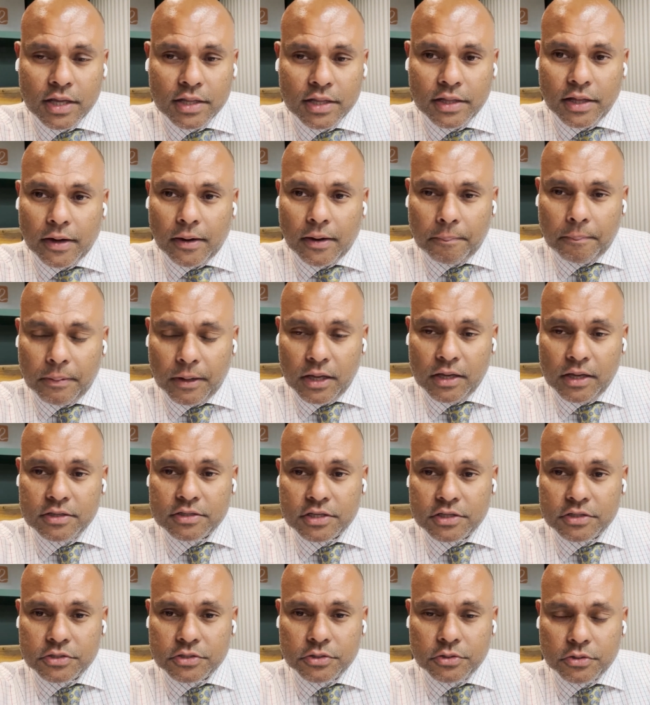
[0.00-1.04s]
There are
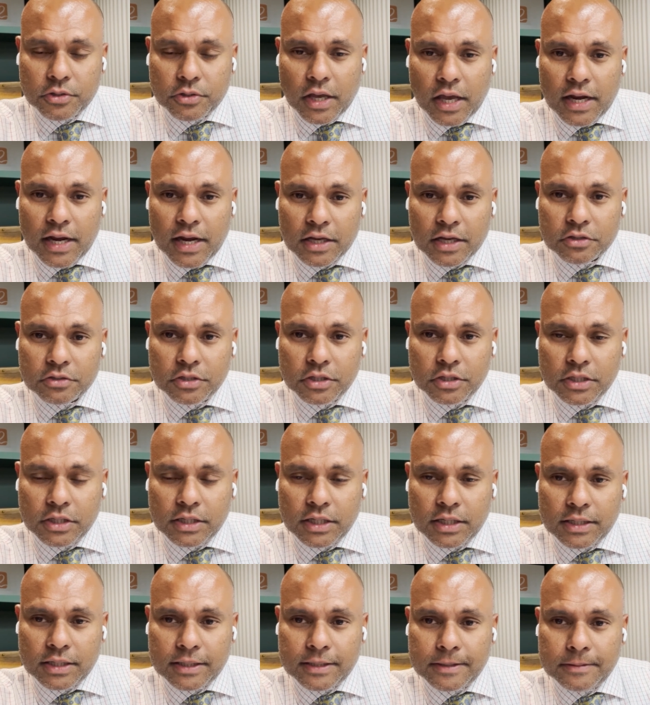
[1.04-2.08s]
places you can actually
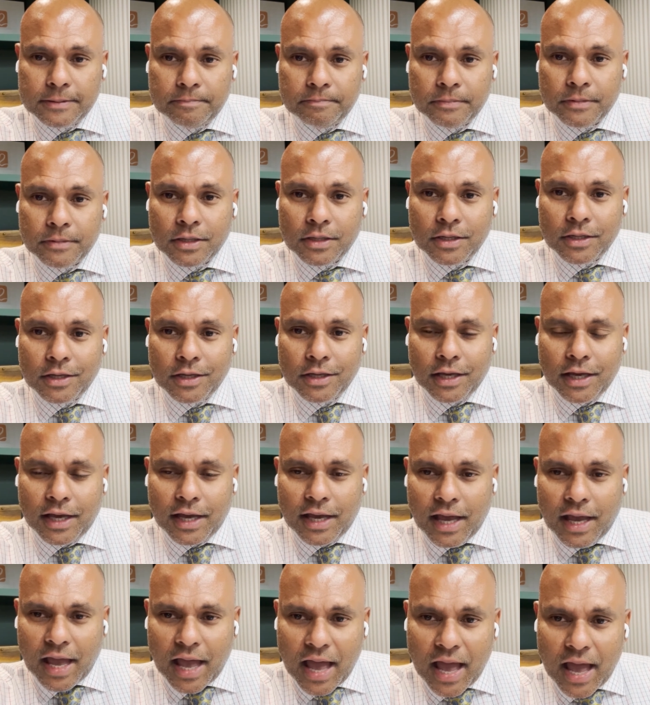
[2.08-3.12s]

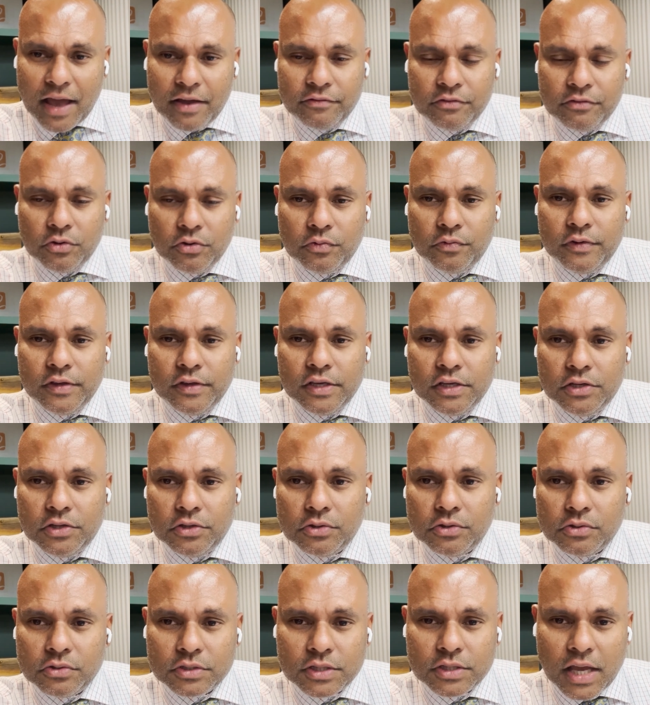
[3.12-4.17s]
have your
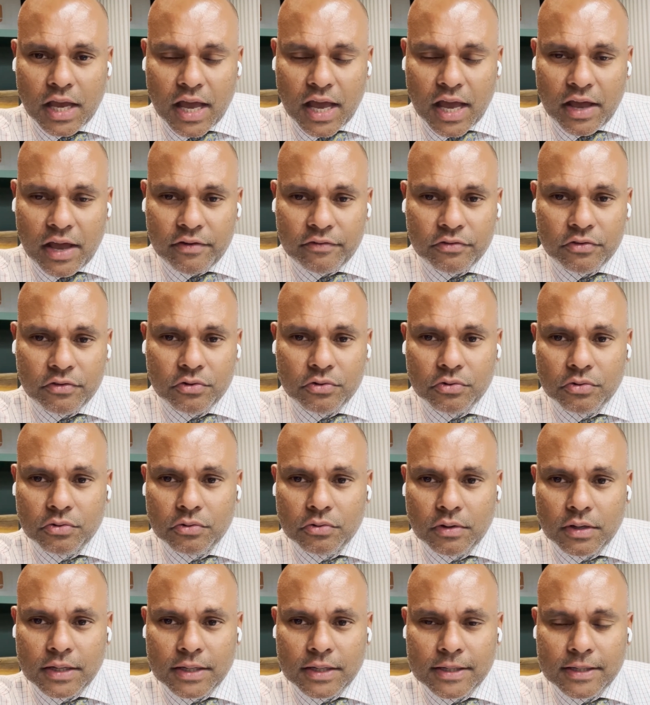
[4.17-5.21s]
videos, have
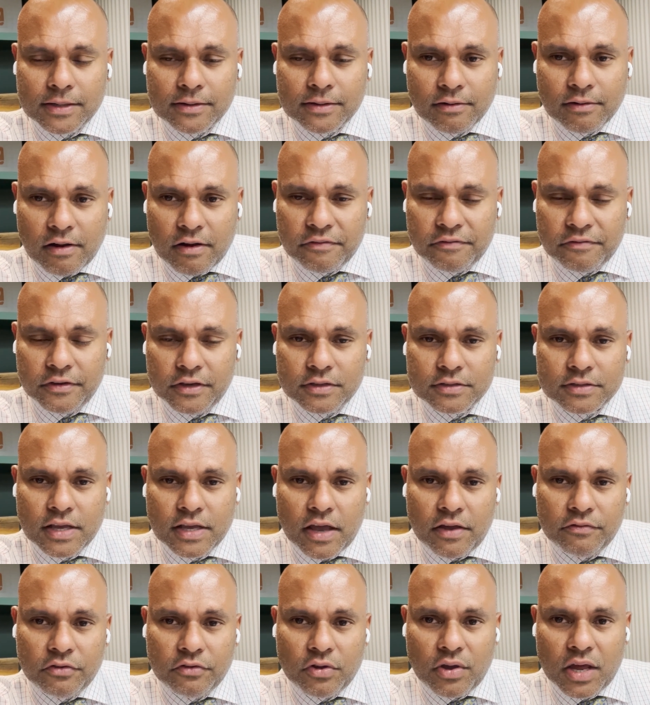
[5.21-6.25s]
your graphics,
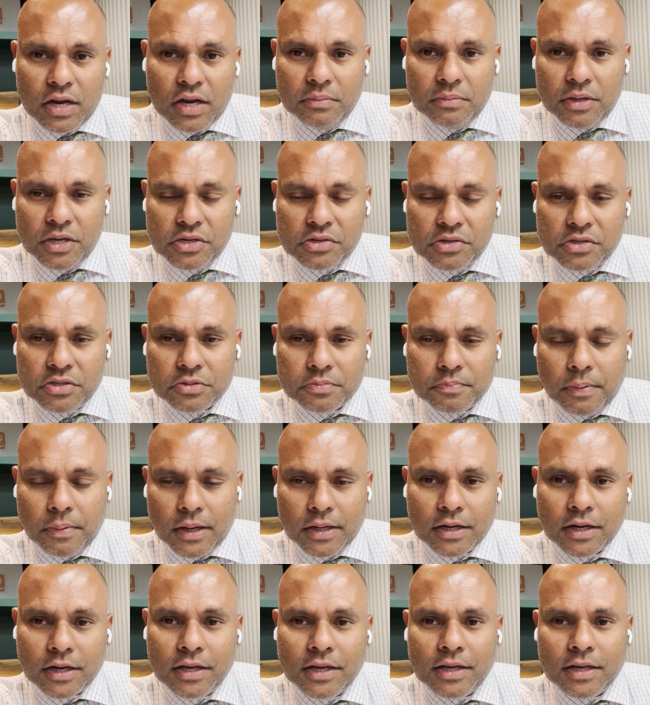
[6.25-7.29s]
have your animations.
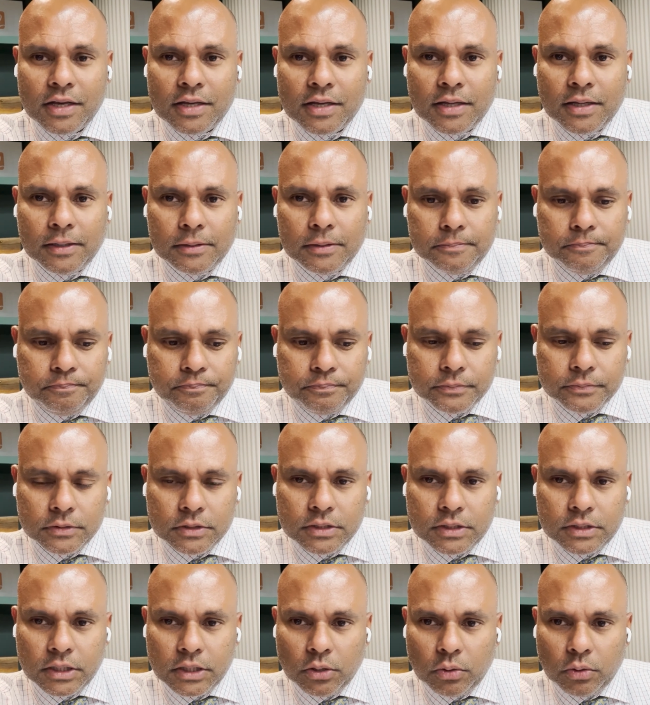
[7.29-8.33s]
But
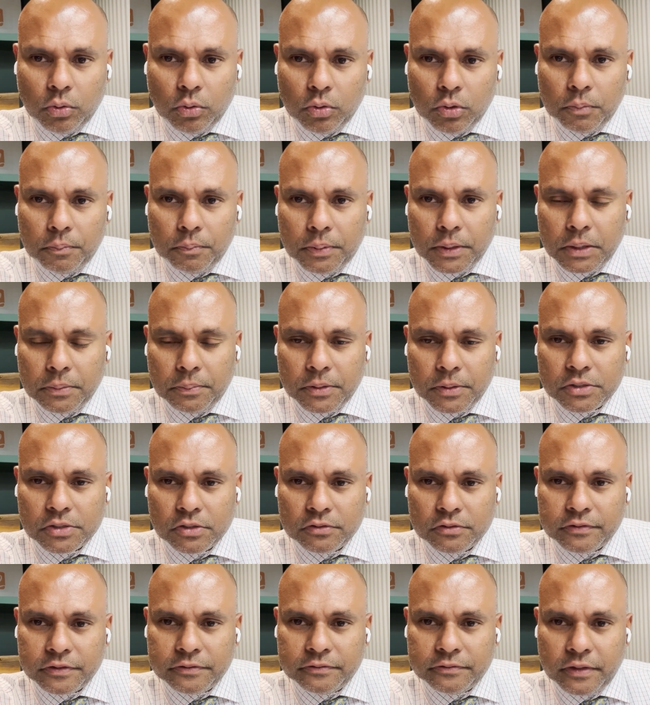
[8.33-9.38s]
the whole purpose
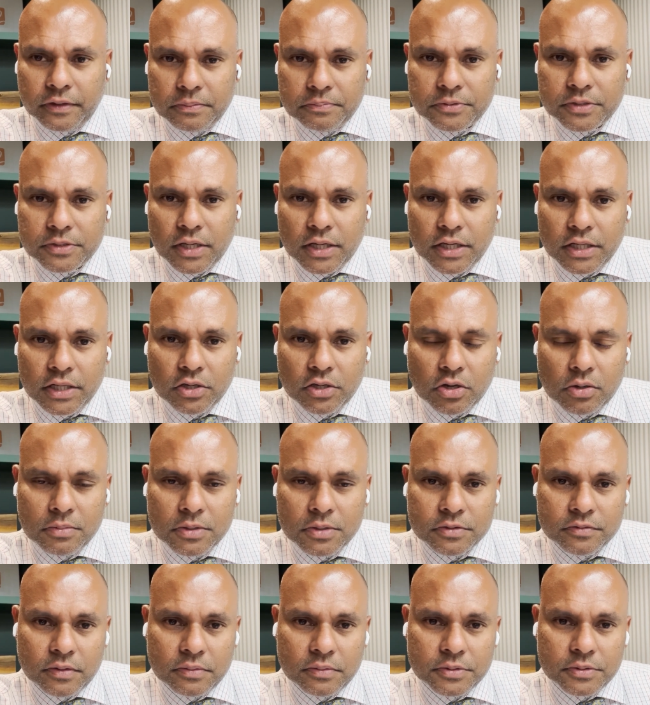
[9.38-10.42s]
of a website,
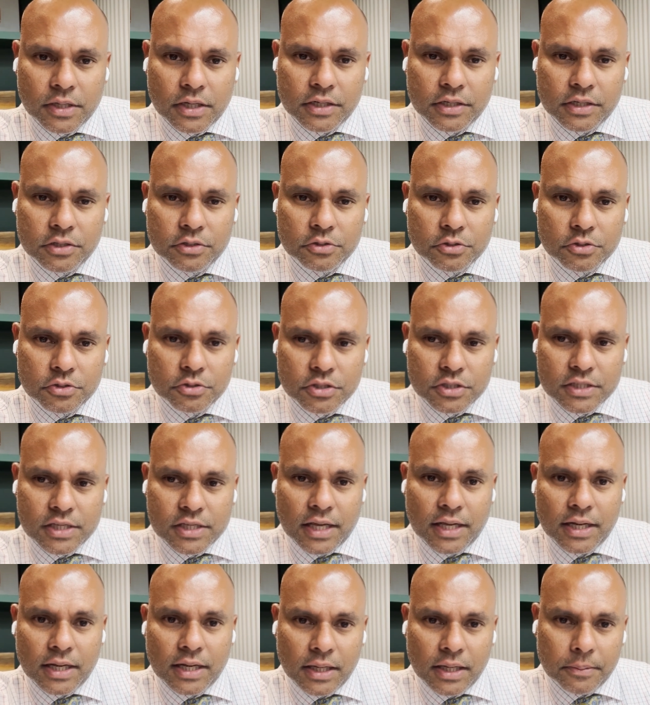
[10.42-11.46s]
e-commerce website, is to
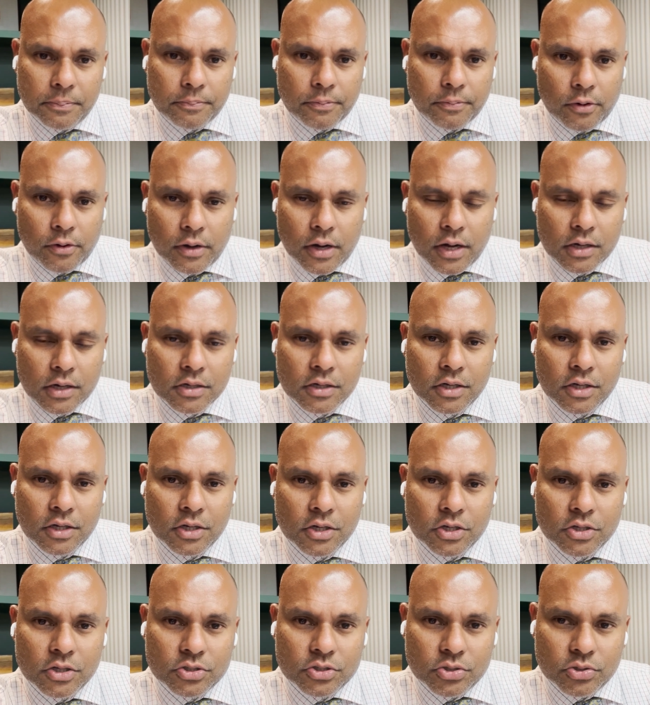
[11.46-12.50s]
sell a product.
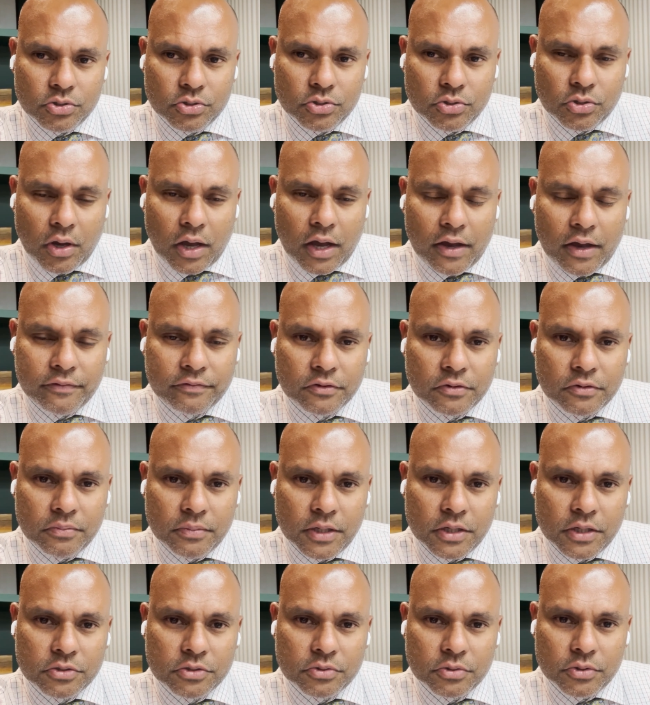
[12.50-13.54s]
So you have to
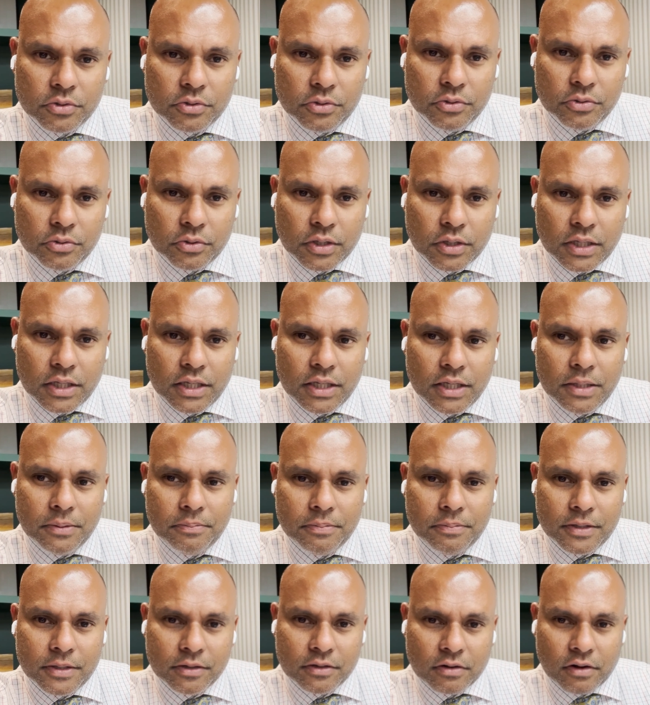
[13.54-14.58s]
make sure you
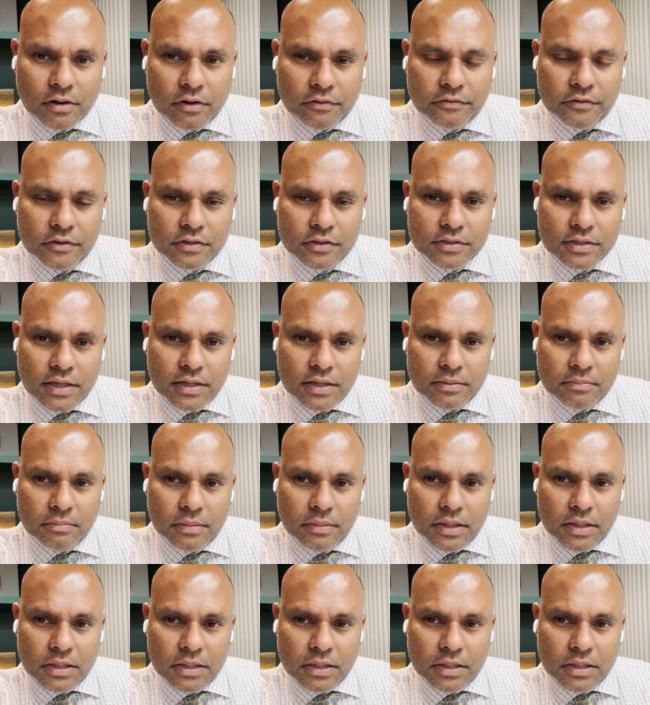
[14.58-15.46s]
keep the graphics and